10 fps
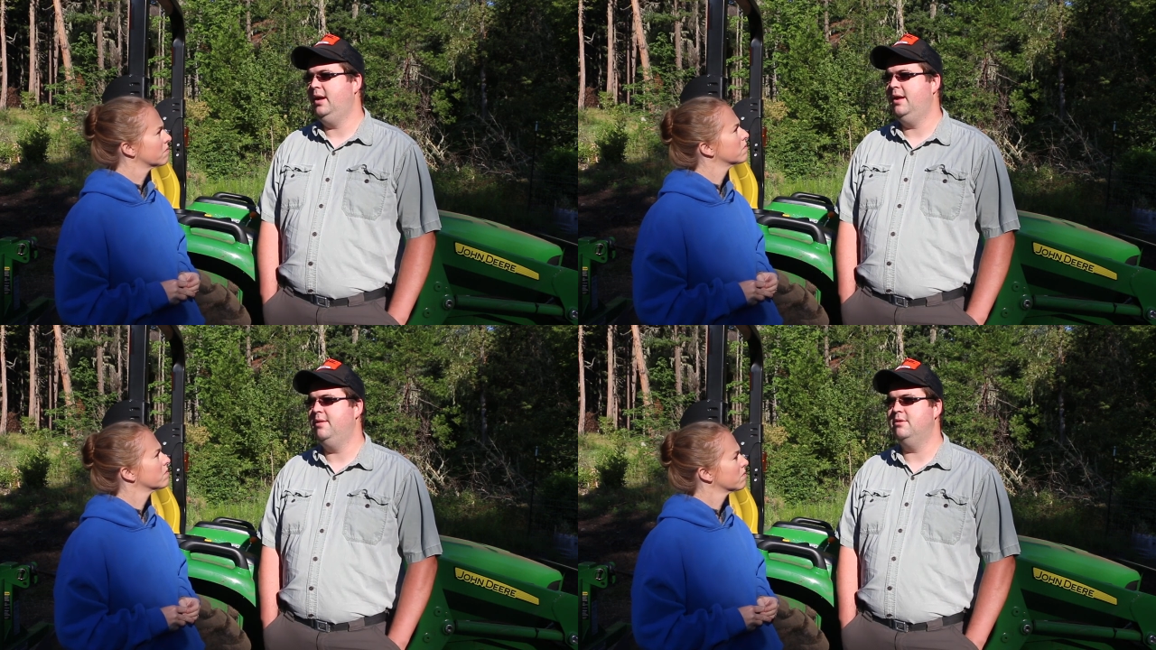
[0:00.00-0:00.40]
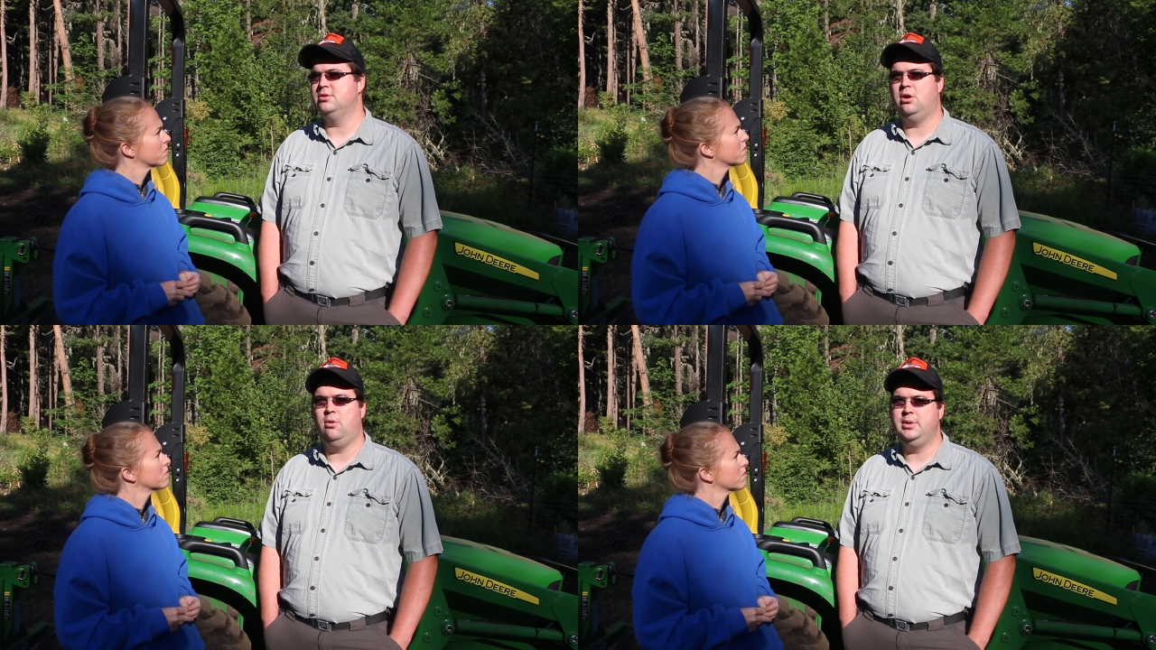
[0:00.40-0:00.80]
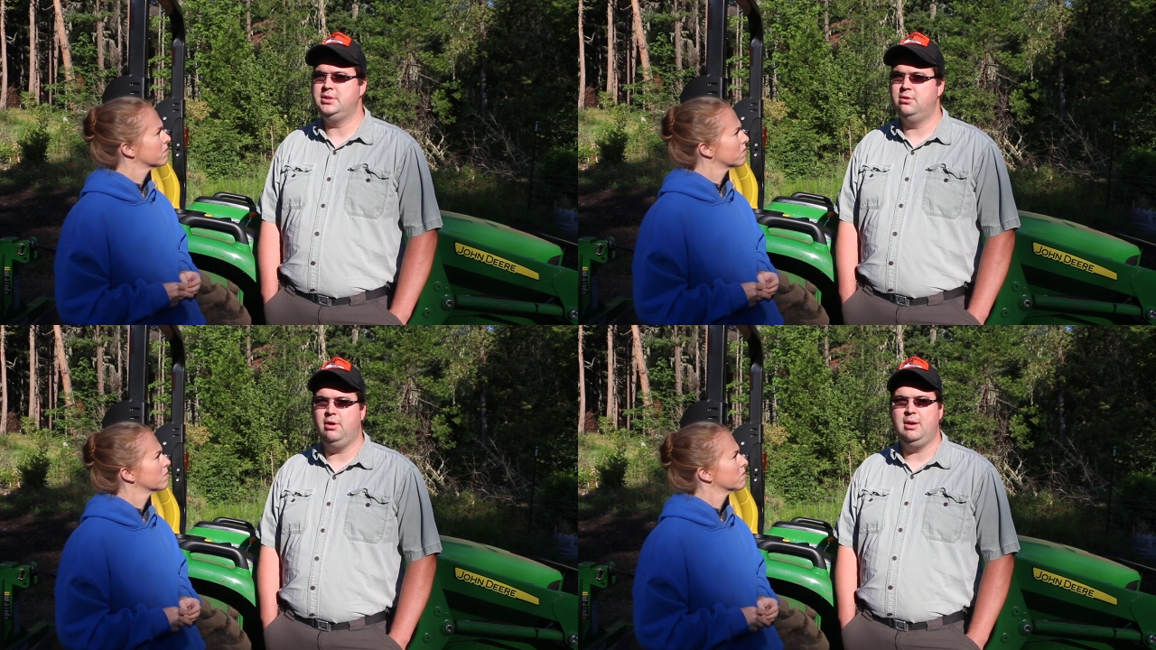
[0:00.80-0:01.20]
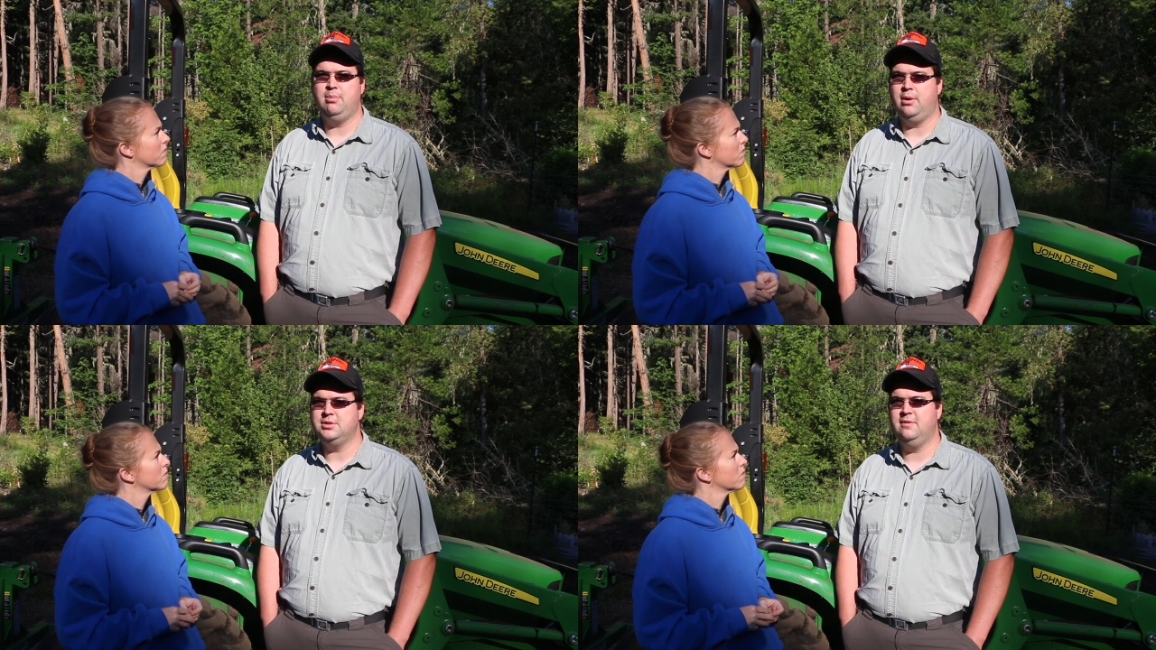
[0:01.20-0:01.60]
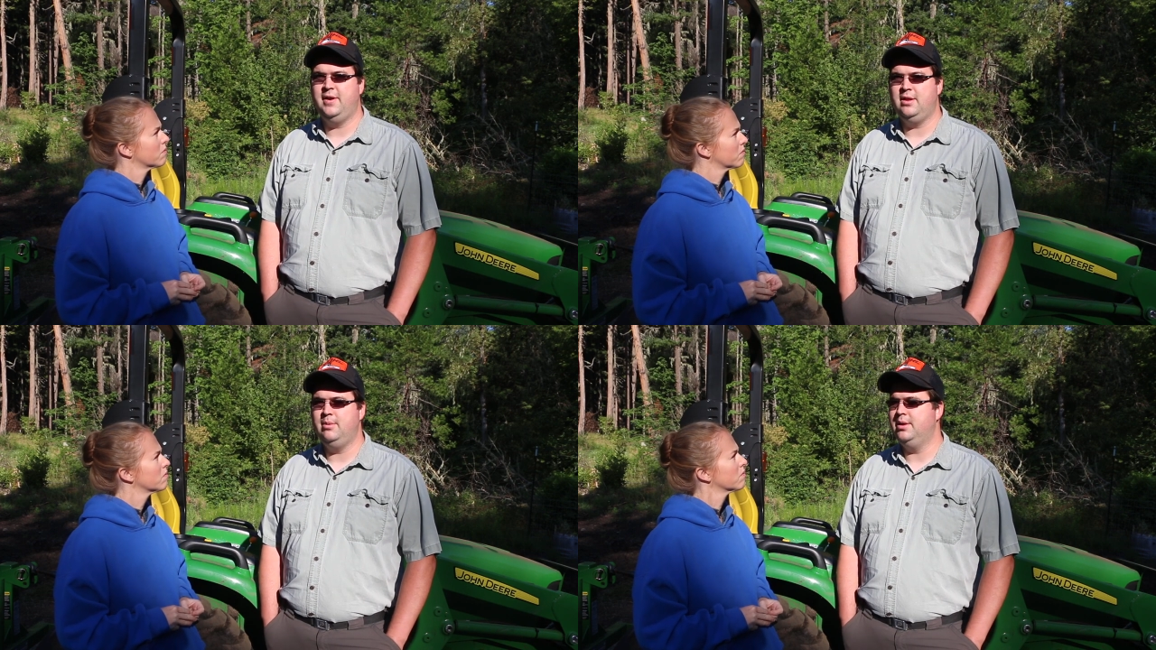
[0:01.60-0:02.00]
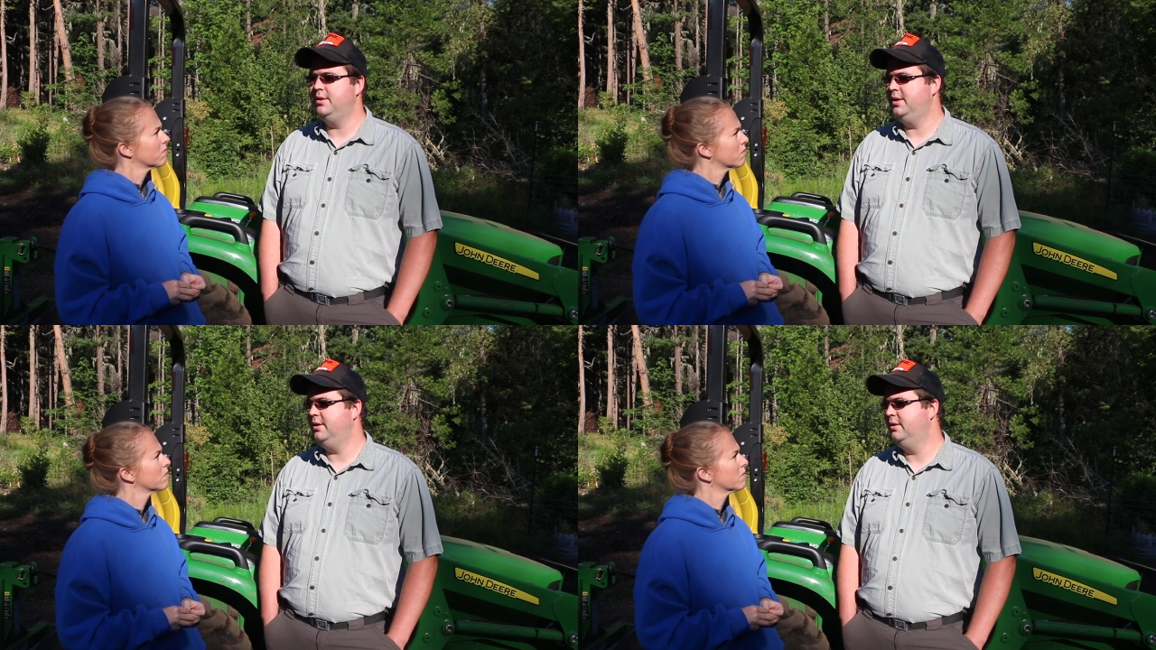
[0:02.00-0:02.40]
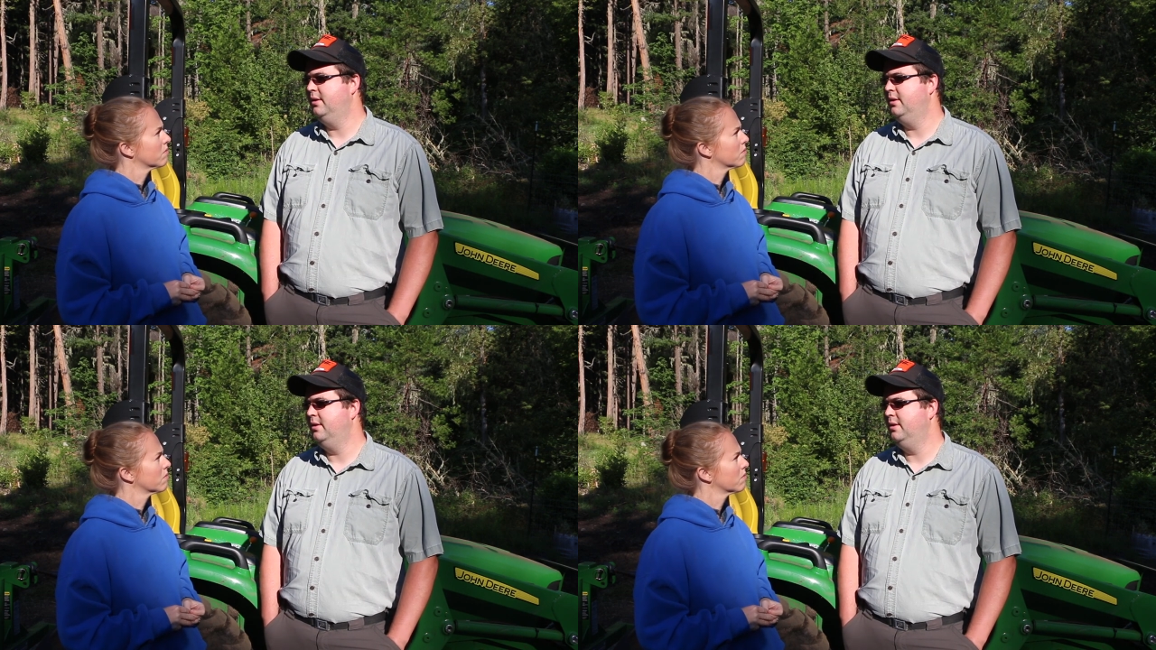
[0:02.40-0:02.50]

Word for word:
Speaker 1: and there's always great parts availability.